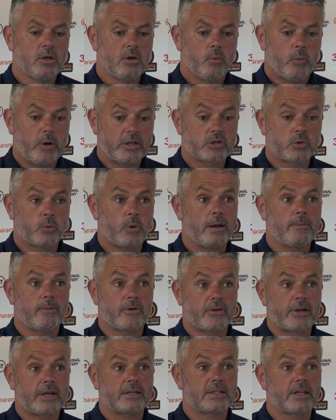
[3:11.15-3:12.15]
Went to
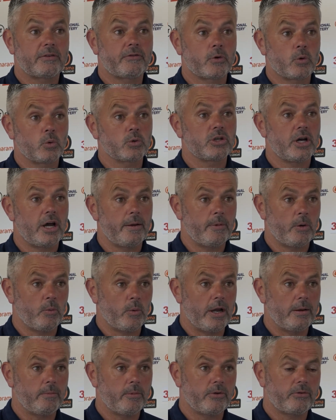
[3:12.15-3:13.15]
Weymouth and had a difficult time at
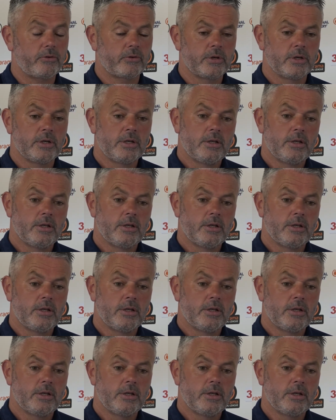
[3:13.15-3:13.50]
Weymouth.